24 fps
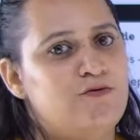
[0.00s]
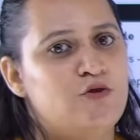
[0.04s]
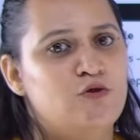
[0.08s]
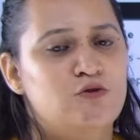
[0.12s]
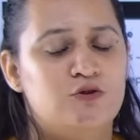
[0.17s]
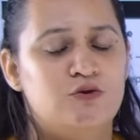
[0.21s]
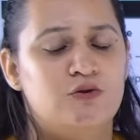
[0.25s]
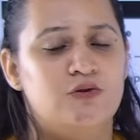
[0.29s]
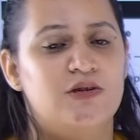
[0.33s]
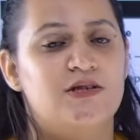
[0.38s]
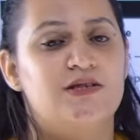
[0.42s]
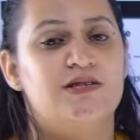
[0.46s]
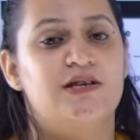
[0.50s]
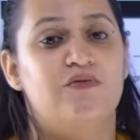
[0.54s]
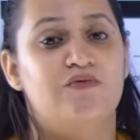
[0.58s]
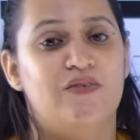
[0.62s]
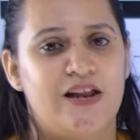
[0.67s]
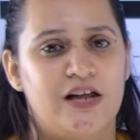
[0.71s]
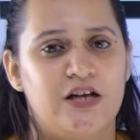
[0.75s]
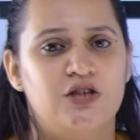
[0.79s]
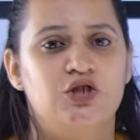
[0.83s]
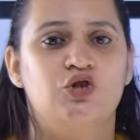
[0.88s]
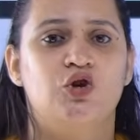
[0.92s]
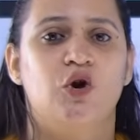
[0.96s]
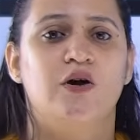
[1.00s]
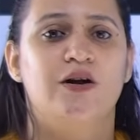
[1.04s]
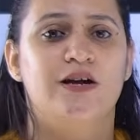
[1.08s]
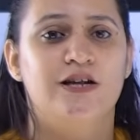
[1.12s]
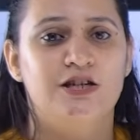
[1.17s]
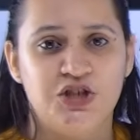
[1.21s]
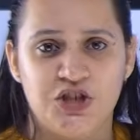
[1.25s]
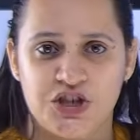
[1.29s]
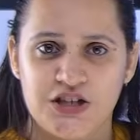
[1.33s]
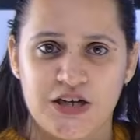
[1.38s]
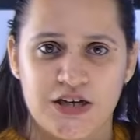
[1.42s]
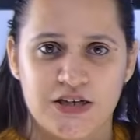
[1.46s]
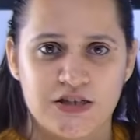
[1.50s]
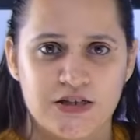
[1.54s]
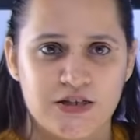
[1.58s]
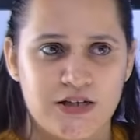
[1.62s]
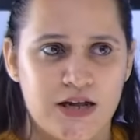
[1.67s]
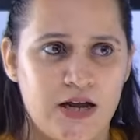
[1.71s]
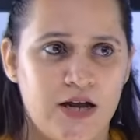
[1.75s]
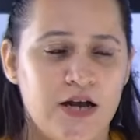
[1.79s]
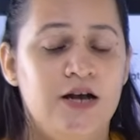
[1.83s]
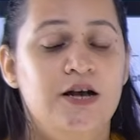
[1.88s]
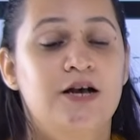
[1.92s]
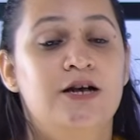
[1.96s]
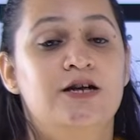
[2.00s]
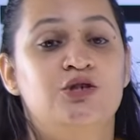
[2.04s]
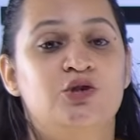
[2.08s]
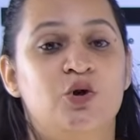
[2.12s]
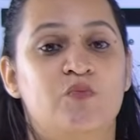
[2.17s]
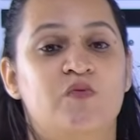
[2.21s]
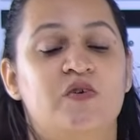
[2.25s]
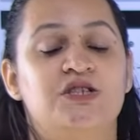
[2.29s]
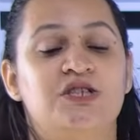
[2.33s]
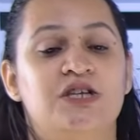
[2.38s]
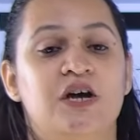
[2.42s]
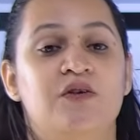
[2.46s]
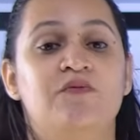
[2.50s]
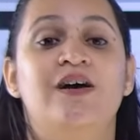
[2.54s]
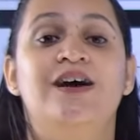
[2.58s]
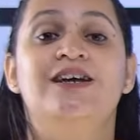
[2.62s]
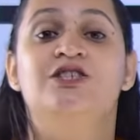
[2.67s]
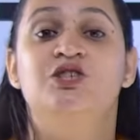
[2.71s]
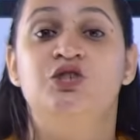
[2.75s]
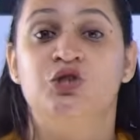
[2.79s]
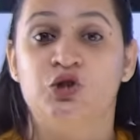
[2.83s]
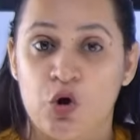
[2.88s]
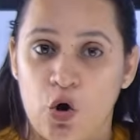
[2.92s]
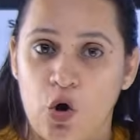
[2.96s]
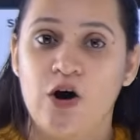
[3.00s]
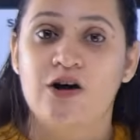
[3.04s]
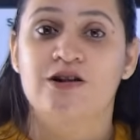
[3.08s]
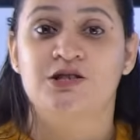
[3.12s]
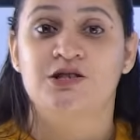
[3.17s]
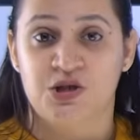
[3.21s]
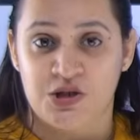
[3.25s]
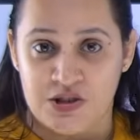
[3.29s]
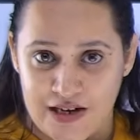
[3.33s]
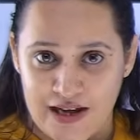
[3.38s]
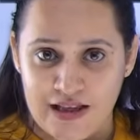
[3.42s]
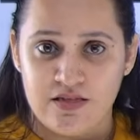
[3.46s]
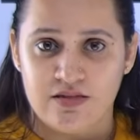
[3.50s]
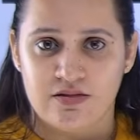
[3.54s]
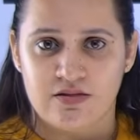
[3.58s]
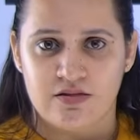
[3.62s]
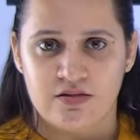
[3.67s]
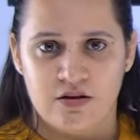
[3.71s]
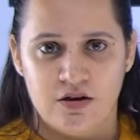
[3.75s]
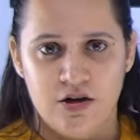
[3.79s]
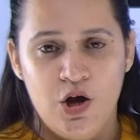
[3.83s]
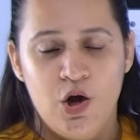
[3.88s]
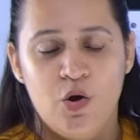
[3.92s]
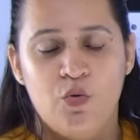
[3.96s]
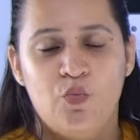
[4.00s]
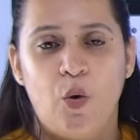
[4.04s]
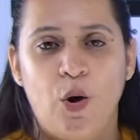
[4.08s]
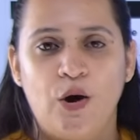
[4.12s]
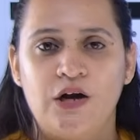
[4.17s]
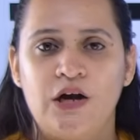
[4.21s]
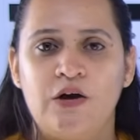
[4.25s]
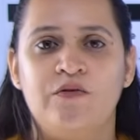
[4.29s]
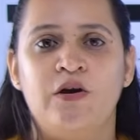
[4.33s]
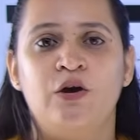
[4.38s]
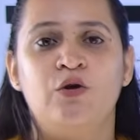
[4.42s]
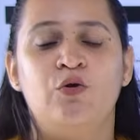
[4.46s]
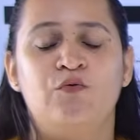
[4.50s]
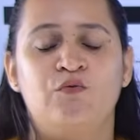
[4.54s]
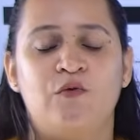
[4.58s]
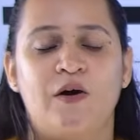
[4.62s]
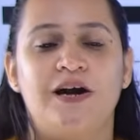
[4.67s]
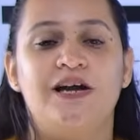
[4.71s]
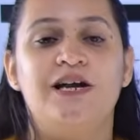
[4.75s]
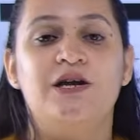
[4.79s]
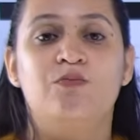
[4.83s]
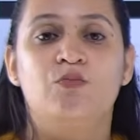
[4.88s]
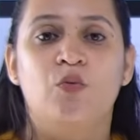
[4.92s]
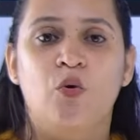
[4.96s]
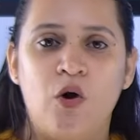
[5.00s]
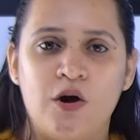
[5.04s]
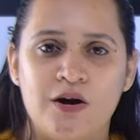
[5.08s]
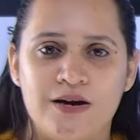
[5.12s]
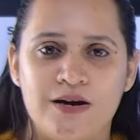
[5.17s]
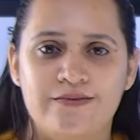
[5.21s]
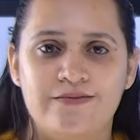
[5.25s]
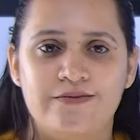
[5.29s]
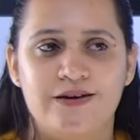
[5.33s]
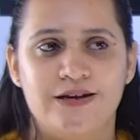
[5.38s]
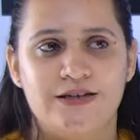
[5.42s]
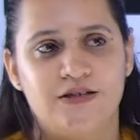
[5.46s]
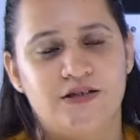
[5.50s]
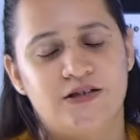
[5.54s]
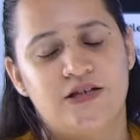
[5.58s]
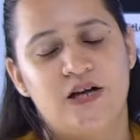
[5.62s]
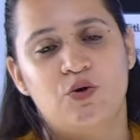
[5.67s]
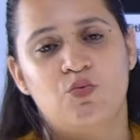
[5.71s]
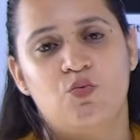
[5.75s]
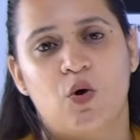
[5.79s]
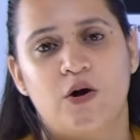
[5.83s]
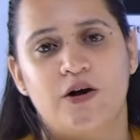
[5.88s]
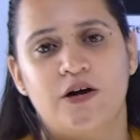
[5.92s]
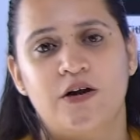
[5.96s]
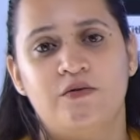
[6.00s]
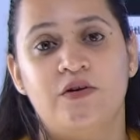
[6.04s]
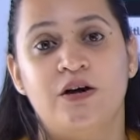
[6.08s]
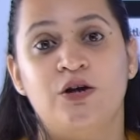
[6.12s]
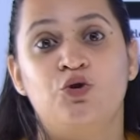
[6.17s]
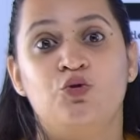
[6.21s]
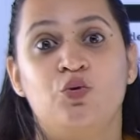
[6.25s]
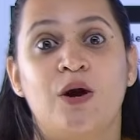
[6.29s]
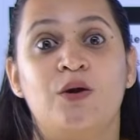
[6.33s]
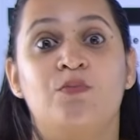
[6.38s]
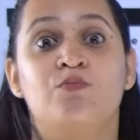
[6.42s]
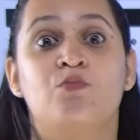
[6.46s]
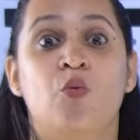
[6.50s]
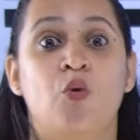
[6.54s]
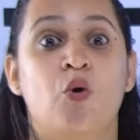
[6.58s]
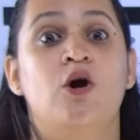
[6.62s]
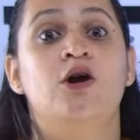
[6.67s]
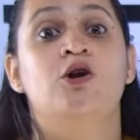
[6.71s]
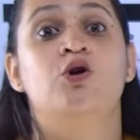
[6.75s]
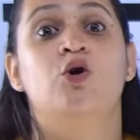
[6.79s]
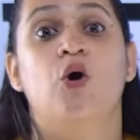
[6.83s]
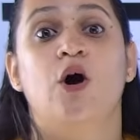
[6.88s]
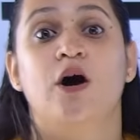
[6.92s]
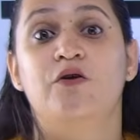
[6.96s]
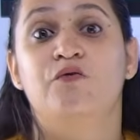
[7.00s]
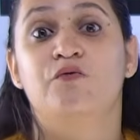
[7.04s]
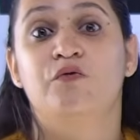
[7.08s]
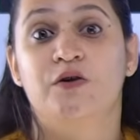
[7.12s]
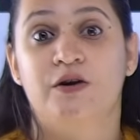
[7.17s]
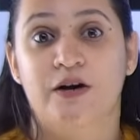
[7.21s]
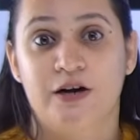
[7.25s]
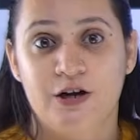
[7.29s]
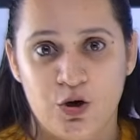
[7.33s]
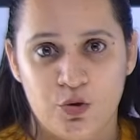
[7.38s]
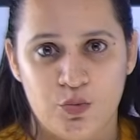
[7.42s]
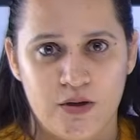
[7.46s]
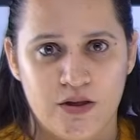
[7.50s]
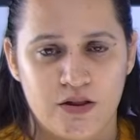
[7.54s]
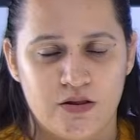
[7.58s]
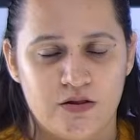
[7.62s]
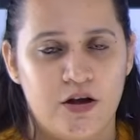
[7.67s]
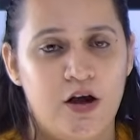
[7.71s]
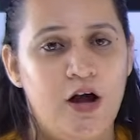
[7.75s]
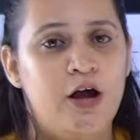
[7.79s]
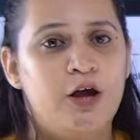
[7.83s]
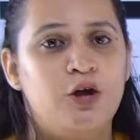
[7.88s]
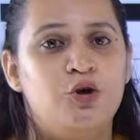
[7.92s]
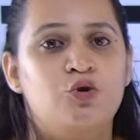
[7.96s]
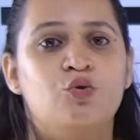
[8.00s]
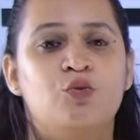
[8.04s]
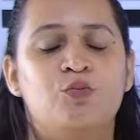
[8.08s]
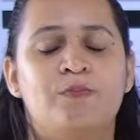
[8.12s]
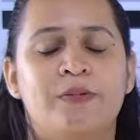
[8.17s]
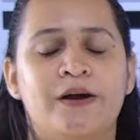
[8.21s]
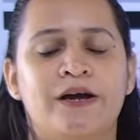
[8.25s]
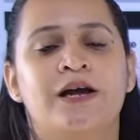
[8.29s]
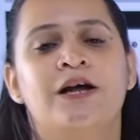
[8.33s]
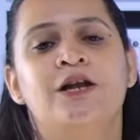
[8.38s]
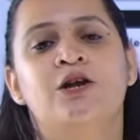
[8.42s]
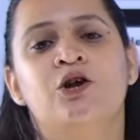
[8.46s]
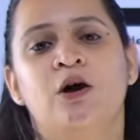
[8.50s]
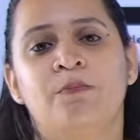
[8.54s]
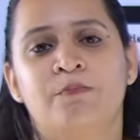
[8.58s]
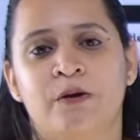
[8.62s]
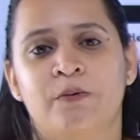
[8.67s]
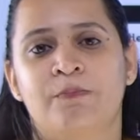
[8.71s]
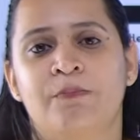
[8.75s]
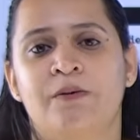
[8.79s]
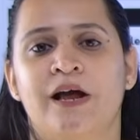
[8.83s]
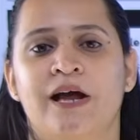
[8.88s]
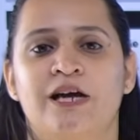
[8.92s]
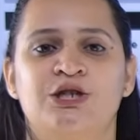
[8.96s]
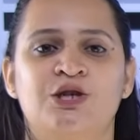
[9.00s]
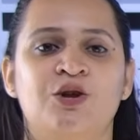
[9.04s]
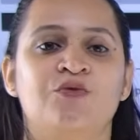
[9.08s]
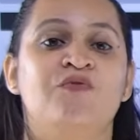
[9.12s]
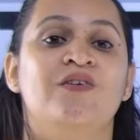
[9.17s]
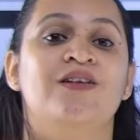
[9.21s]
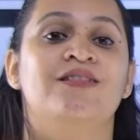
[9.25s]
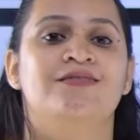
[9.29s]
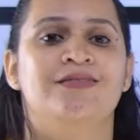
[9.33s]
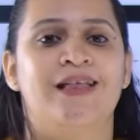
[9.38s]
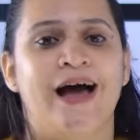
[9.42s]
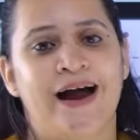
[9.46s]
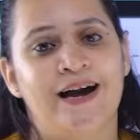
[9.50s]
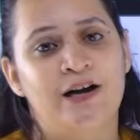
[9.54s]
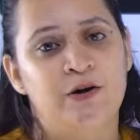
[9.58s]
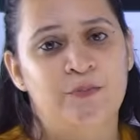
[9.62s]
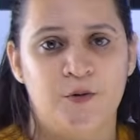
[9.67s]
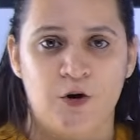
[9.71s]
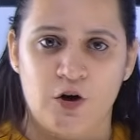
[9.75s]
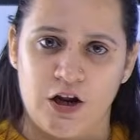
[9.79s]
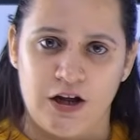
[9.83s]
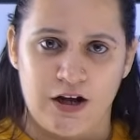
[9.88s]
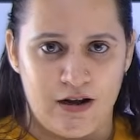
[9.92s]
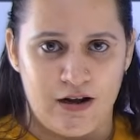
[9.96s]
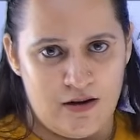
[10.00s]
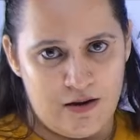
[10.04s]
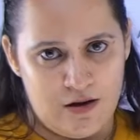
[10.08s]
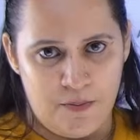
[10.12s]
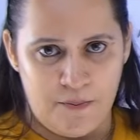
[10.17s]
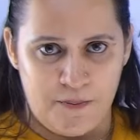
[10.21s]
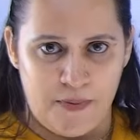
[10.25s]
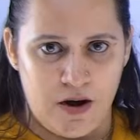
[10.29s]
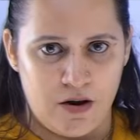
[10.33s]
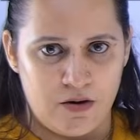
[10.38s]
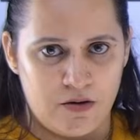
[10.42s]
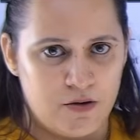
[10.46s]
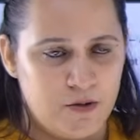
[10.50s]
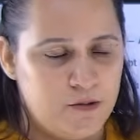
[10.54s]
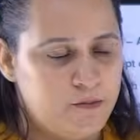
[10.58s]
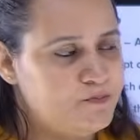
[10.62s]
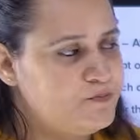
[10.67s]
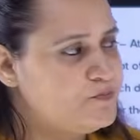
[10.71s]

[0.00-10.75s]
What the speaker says: Few students are very strong in GST. So, whichever is your strength, whatever you find more interesting, whatever you are more confident with, you begin your preparation with that particular part.